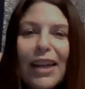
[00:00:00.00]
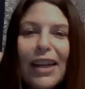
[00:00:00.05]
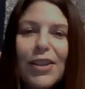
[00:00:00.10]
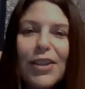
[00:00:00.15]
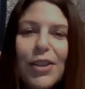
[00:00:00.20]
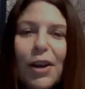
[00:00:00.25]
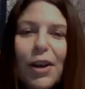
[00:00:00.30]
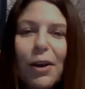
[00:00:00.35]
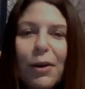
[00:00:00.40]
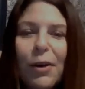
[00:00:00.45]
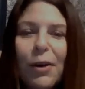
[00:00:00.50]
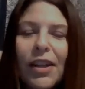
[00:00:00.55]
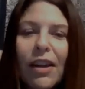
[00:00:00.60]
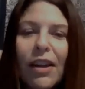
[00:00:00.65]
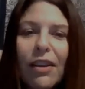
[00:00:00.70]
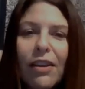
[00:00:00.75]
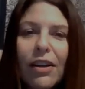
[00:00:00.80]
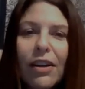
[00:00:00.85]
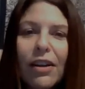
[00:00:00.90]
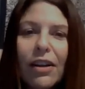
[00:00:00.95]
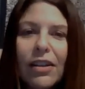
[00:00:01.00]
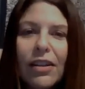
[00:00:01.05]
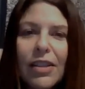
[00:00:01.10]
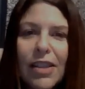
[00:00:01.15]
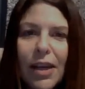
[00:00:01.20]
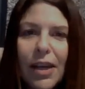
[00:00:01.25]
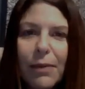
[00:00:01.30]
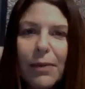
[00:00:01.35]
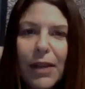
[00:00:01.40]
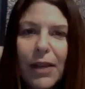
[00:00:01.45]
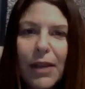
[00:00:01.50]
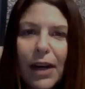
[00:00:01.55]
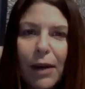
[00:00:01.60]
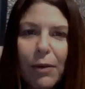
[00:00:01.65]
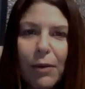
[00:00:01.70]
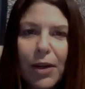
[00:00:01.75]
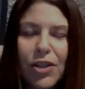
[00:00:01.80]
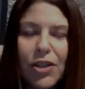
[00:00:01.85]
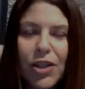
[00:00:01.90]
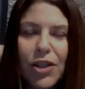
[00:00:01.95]
So, another tip that I
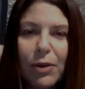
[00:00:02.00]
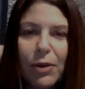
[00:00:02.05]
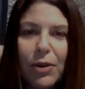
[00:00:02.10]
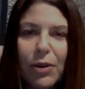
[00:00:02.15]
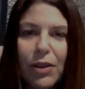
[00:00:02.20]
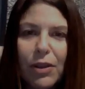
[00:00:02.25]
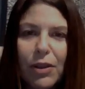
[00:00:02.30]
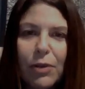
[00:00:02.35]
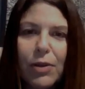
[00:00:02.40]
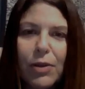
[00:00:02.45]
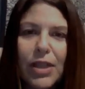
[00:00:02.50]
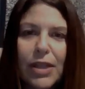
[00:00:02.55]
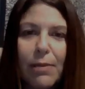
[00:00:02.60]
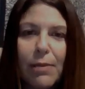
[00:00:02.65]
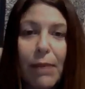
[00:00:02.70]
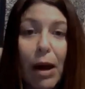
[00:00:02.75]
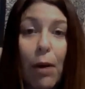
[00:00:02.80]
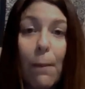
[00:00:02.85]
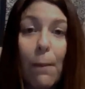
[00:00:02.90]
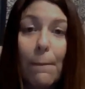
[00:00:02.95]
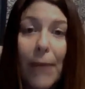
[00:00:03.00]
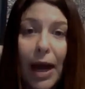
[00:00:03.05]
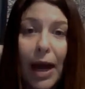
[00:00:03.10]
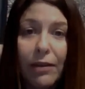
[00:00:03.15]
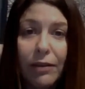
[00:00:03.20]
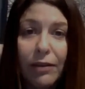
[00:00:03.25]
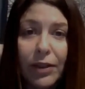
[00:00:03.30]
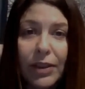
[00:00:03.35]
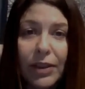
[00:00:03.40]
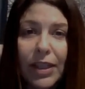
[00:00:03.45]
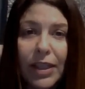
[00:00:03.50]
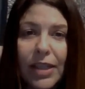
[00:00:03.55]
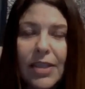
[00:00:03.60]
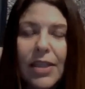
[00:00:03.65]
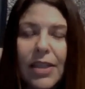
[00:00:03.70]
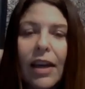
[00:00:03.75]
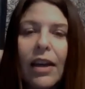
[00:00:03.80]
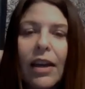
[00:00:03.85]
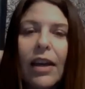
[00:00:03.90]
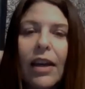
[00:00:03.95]
want to share with you is about mindfulness.
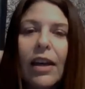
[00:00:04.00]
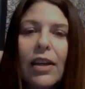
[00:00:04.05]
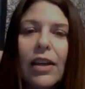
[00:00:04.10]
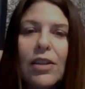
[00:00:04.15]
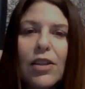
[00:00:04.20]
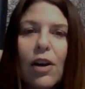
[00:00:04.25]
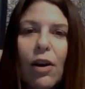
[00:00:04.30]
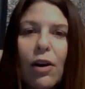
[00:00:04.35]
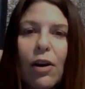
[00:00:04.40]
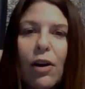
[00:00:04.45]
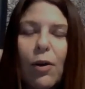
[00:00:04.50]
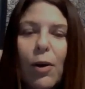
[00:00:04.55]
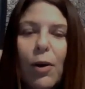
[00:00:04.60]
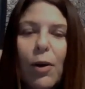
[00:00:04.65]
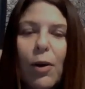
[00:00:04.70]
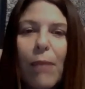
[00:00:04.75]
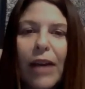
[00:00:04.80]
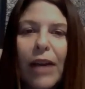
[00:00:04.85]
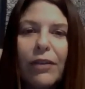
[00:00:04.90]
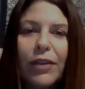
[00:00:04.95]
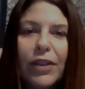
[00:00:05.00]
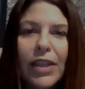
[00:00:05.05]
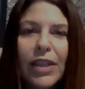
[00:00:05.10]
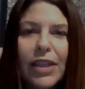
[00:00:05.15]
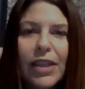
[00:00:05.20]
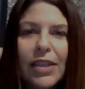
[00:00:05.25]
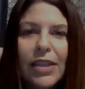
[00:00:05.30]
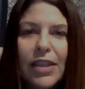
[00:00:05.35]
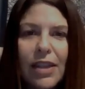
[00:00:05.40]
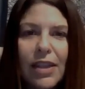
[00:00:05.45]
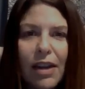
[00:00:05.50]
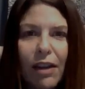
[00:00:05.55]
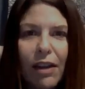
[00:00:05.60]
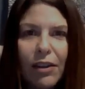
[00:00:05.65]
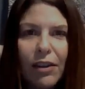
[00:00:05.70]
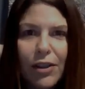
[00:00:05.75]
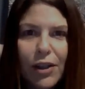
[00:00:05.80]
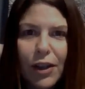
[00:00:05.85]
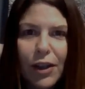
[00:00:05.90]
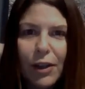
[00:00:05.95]
So, mindfulness is
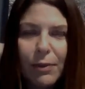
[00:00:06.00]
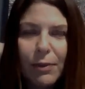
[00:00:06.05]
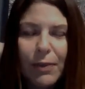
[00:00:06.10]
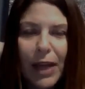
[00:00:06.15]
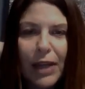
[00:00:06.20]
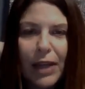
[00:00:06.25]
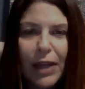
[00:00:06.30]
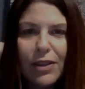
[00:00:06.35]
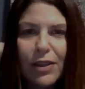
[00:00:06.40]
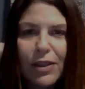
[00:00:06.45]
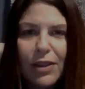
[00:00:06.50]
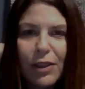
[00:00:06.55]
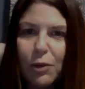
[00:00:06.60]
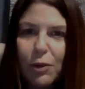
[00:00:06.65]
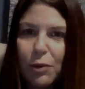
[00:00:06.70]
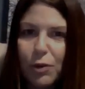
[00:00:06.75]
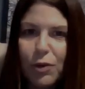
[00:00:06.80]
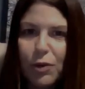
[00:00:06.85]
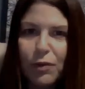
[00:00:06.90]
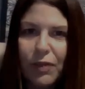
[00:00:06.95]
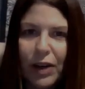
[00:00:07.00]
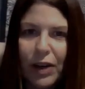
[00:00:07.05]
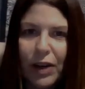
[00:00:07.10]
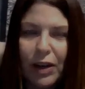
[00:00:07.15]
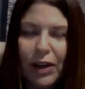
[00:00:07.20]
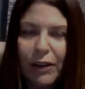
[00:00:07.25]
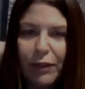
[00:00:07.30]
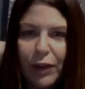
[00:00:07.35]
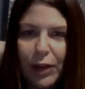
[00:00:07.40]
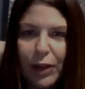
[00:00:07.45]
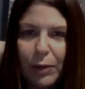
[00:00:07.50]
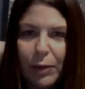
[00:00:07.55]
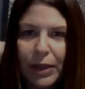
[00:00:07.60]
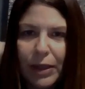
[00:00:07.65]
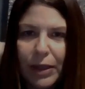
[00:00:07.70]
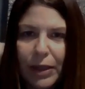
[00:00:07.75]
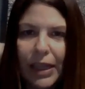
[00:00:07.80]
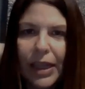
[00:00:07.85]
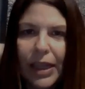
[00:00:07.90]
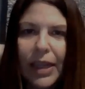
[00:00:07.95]
another term that's used very
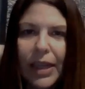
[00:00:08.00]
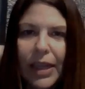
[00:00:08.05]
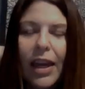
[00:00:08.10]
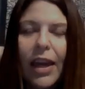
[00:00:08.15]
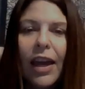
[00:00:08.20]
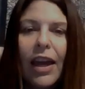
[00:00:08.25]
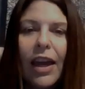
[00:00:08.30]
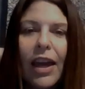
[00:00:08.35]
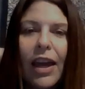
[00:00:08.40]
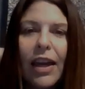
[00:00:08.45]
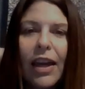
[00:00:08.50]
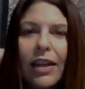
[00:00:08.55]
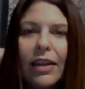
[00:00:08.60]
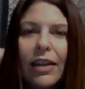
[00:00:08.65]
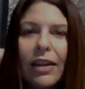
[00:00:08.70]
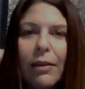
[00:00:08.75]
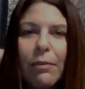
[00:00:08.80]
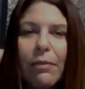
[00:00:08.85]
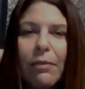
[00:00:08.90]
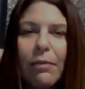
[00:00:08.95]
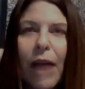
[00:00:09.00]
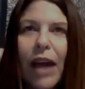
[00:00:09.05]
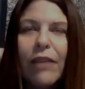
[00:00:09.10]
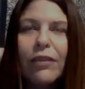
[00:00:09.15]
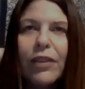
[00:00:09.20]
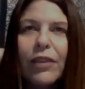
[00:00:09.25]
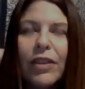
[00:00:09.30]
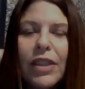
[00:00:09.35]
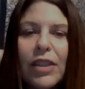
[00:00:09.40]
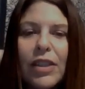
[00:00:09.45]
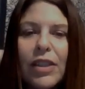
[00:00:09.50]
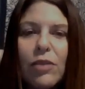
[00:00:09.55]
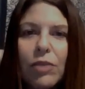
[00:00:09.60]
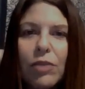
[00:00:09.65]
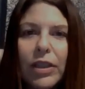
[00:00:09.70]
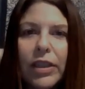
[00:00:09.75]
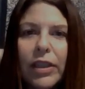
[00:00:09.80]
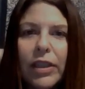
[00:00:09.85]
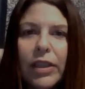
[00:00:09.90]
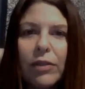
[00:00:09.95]
frequently. And mindfulness
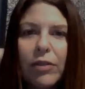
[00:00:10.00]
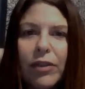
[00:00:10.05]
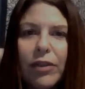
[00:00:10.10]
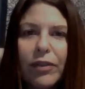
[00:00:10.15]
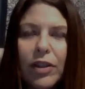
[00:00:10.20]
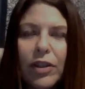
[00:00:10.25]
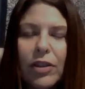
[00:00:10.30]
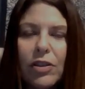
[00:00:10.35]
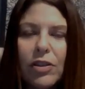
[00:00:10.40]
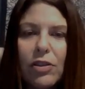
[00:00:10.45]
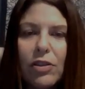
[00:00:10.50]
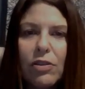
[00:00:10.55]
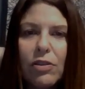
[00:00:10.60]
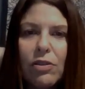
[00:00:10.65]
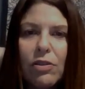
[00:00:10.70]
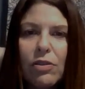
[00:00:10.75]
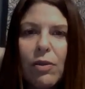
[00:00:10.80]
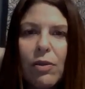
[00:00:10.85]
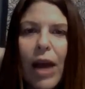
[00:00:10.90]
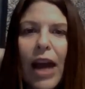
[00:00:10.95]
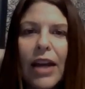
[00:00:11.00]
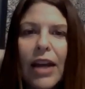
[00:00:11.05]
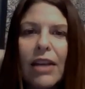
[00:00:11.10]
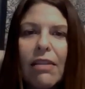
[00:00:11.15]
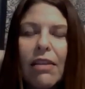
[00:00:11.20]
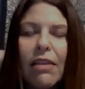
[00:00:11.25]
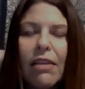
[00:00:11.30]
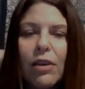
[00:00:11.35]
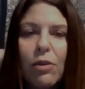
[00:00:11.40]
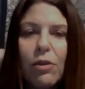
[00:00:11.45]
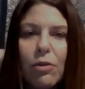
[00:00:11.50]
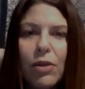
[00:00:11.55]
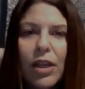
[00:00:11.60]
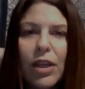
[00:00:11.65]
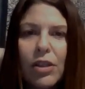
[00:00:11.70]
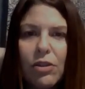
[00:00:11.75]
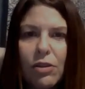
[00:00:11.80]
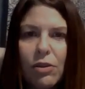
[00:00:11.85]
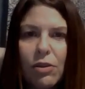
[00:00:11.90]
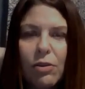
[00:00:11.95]
really refers to anything you
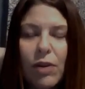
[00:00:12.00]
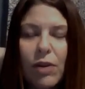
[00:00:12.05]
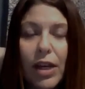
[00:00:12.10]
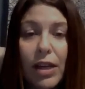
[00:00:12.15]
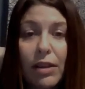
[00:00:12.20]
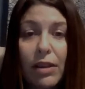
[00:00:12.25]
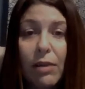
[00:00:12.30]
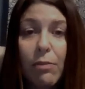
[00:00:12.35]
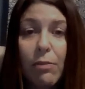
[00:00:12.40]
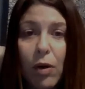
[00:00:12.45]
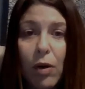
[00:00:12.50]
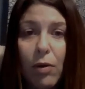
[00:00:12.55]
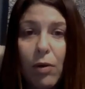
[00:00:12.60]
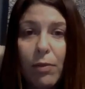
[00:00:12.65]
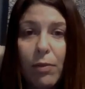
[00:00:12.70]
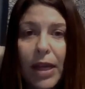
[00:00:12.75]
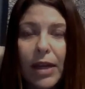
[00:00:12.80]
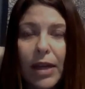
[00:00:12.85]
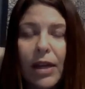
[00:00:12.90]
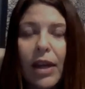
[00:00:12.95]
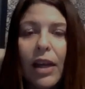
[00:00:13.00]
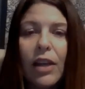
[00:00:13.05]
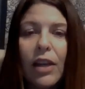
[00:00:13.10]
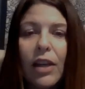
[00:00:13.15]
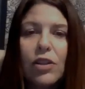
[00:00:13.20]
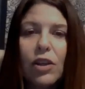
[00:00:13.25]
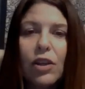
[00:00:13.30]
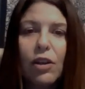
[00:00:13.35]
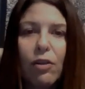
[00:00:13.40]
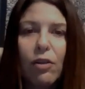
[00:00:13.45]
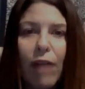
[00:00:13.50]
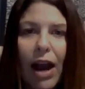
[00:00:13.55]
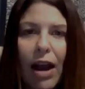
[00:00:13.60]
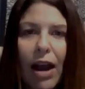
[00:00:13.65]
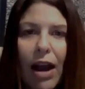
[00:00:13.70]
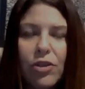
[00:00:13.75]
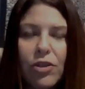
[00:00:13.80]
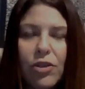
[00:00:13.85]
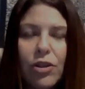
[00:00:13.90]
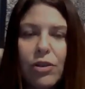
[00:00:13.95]
can do in the moment to
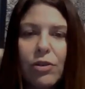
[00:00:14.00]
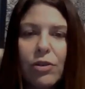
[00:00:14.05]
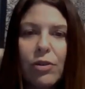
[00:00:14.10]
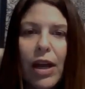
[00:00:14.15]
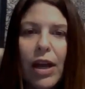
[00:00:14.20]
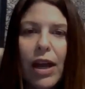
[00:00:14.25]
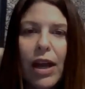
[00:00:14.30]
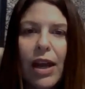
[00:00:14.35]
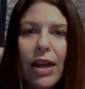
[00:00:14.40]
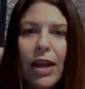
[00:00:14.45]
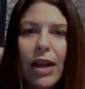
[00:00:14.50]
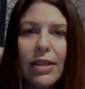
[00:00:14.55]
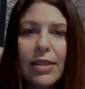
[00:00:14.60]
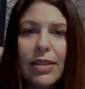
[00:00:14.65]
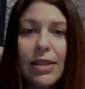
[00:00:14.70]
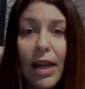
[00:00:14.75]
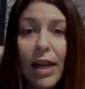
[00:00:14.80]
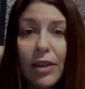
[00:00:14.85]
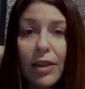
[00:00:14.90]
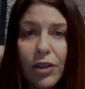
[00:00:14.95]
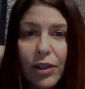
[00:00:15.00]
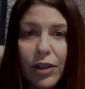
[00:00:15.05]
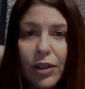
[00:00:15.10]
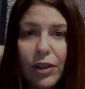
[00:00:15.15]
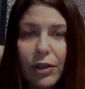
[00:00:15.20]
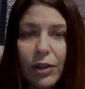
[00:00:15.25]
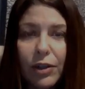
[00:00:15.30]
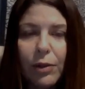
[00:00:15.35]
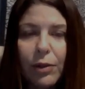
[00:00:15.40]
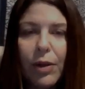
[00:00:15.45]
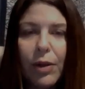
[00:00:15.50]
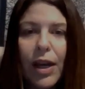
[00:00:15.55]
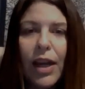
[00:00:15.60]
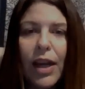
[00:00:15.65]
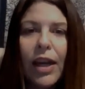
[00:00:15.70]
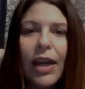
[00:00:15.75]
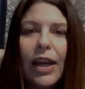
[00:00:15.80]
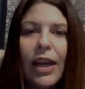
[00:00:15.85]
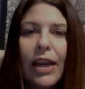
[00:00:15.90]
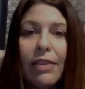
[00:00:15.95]
ground you and center you
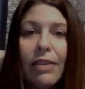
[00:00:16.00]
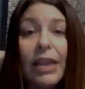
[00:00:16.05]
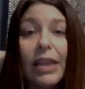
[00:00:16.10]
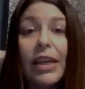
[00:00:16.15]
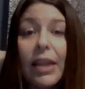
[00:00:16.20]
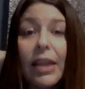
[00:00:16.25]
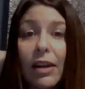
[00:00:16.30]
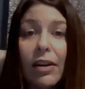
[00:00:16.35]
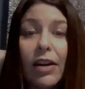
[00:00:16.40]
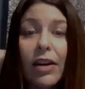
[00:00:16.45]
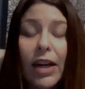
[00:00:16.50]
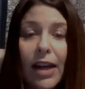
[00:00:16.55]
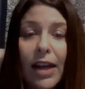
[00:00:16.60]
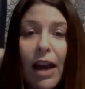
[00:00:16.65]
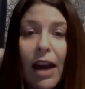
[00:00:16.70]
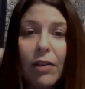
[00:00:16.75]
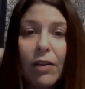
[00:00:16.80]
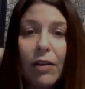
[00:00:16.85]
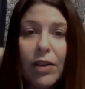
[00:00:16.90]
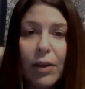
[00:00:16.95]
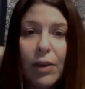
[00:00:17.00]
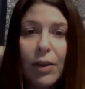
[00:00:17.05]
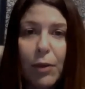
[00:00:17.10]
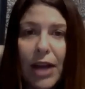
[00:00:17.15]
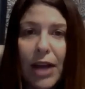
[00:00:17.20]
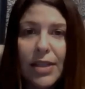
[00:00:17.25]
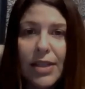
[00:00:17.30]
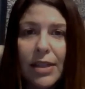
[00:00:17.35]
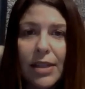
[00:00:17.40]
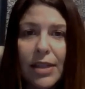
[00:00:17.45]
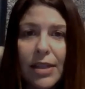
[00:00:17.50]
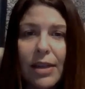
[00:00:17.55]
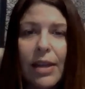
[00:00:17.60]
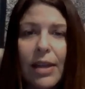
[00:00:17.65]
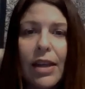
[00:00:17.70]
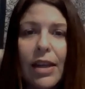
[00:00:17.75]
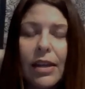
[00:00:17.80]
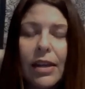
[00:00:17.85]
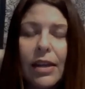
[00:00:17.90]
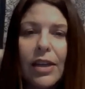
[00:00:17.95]
in the here and now and the present
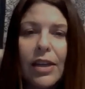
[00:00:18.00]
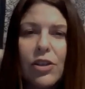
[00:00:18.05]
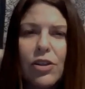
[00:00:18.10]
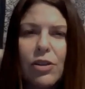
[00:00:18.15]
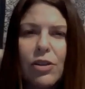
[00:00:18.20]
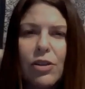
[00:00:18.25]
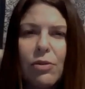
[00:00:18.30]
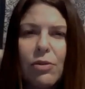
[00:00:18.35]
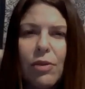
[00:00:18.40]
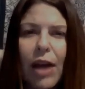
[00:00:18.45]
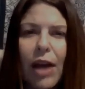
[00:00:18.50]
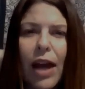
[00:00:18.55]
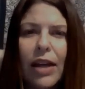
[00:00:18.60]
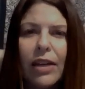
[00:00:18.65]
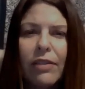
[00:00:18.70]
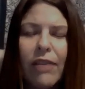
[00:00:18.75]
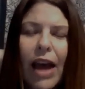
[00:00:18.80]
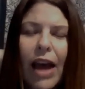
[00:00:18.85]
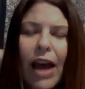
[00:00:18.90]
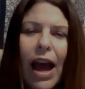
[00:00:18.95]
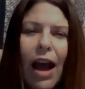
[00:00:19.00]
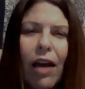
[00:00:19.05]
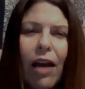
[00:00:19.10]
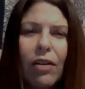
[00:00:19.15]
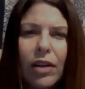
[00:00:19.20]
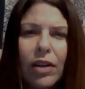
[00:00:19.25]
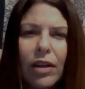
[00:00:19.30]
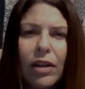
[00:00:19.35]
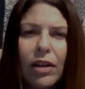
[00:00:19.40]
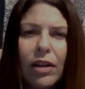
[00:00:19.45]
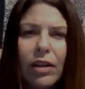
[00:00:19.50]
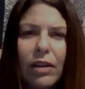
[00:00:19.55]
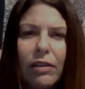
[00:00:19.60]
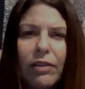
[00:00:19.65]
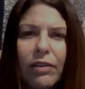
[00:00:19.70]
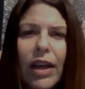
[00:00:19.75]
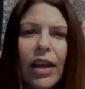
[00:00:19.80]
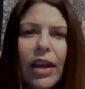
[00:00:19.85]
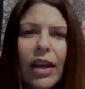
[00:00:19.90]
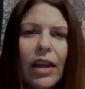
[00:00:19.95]
and get you kind of out
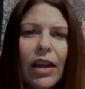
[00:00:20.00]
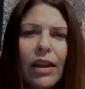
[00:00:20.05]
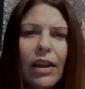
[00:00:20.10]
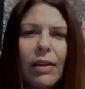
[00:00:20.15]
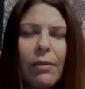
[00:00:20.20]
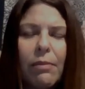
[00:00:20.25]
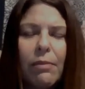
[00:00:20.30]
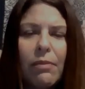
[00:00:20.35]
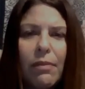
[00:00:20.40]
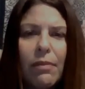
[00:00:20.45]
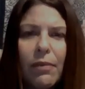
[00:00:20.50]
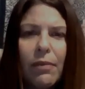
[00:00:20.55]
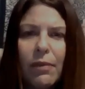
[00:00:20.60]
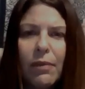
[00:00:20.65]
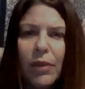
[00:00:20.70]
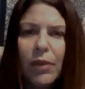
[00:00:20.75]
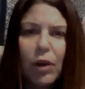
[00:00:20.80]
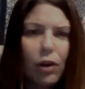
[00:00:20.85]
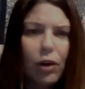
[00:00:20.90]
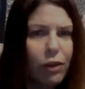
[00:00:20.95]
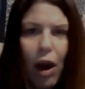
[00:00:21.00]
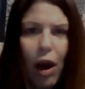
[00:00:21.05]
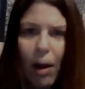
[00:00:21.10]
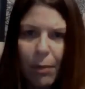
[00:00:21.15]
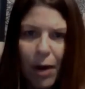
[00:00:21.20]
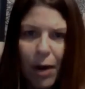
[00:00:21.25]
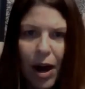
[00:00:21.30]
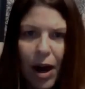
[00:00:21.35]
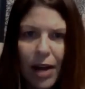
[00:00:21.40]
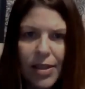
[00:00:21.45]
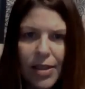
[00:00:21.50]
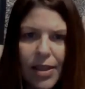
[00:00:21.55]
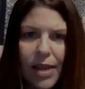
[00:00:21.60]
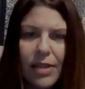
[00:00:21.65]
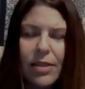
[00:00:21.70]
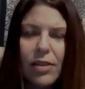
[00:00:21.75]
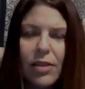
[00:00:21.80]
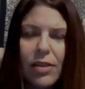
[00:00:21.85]
of your thought process.